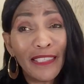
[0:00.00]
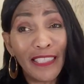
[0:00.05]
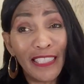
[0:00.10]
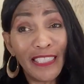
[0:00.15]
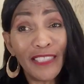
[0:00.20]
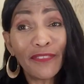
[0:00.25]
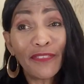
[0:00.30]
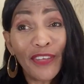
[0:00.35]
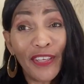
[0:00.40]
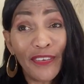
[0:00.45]
but
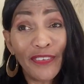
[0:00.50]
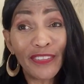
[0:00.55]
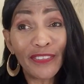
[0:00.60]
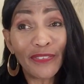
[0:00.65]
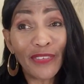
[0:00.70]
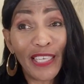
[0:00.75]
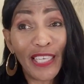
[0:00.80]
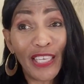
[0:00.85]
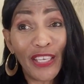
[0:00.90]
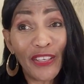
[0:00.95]
this
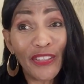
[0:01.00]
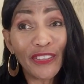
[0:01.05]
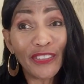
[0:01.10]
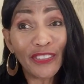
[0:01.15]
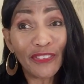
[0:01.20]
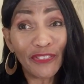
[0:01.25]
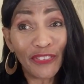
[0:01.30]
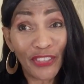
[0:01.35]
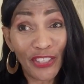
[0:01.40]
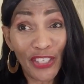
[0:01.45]
fragrance right here
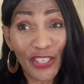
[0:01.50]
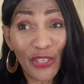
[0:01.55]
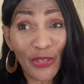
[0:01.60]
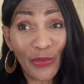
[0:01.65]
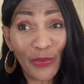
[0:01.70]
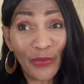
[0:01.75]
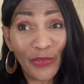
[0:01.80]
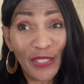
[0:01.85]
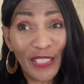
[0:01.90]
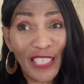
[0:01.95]
is for
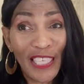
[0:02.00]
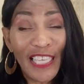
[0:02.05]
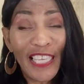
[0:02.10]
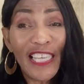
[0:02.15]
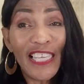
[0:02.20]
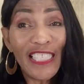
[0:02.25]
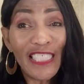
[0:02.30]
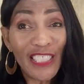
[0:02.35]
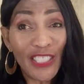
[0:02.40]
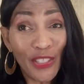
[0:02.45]
you.
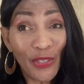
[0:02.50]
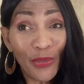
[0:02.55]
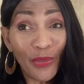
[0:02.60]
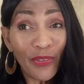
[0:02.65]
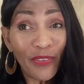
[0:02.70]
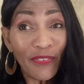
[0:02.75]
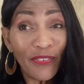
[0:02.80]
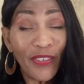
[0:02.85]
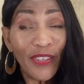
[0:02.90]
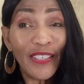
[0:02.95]
It's
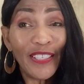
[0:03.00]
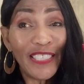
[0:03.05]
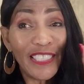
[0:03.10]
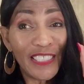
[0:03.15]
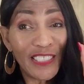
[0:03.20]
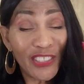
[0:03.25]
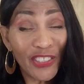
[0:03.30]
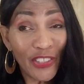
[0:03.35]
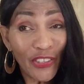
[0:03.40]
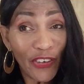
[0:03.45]
youthful,
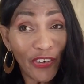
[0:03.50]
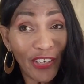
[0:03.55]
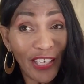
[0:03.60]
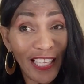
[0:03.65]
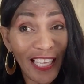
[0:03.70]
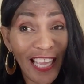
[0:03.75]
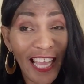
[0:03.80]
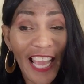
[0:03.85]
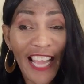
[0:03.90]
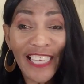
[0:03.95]
it's
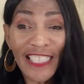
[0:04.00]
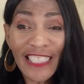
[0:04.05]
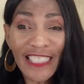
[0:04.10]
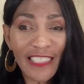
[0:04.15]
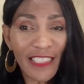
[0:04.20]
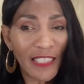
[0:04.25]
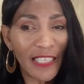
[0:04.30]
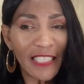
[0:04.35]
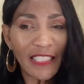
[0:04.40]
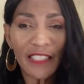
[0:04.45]
girly, and
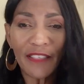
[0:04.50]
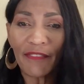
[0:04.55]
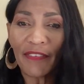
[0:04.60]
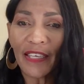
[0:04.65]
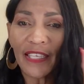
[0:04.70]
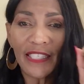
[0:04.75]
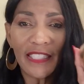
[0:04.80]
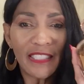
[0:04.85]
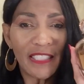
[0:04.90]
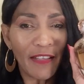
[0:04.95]
it's
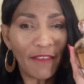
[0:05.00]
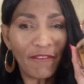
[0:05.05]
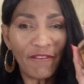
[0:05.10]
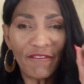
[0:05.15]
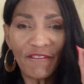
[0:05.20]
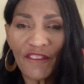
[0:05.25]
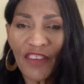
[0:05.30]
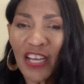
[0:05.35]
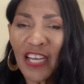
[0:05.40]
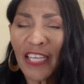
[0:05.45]
classified as a
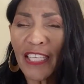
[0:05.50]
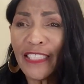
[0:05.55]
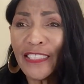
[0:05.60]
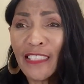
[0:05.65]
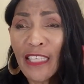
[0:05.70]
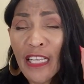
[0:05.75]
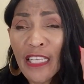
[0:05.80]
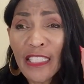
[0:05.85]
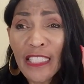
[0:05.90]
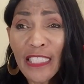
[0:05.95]
fun,
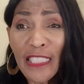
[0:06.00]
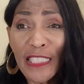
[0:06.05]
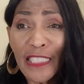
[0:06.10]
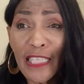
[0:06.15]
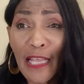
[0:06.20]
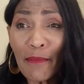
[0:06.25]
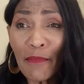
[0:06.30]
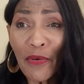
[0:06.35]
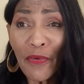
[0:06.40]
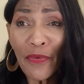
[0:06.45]

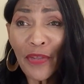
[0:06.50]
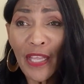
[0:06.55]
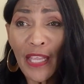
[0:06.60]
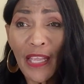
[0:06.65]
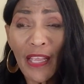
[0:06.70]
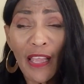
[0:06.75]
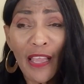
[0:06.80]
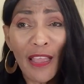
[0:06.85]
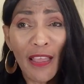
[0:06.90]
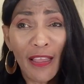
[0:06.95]

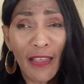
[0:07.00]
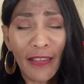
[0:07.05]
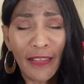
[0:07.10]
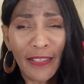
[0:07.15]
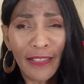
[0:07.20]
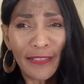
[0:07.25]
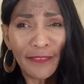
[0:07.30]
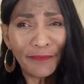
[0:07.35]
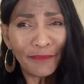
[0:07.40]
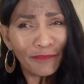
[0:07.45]
summery,
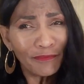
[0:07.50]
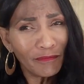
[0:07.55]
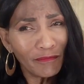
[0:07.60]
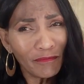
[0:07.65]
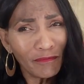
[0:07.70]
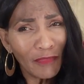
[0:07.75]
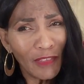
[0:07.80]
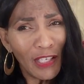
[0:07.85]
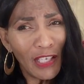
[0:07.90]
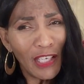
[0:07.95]

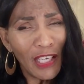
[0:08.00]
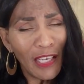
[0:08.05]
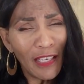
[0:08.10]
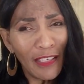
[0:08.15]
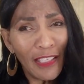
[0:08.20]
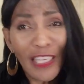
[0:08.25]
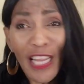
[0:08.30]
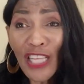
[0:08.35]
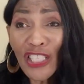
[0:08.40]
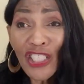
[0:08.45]

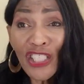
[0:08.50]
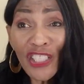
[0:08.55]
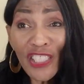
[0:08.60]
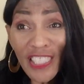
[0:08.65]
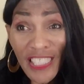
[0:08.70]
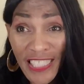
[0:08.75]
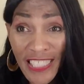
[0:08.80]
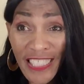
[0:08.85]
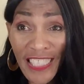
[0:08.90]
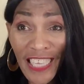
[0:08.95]

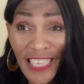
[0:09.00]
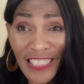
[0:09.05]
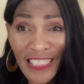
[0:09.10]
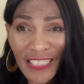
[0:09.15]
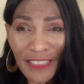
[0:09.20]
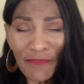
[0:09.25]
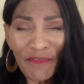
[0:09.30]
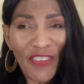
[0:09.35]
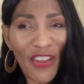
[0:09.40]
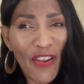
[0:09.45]
luscious scent.
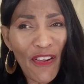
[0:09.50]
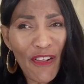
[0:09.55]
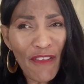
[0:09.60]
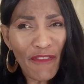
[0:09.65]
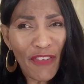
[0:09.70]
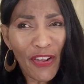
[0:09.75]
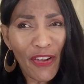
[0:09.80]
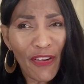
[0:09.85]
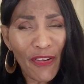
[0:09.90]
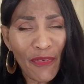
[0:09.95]
Very,
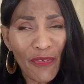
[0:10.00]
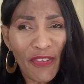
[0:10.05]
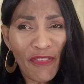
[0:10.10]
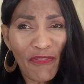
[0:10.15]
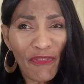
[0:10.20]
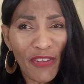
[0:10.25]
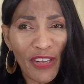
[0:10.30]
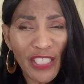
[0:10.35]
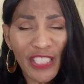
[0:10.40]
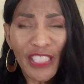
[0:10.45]
very
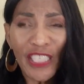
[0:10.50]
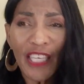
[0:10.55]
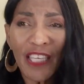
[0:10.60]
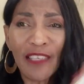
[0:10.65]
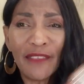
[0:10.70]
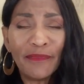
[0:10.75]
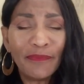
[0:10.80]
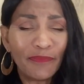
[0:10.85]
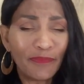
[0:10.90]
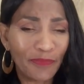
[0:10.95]
refreshing,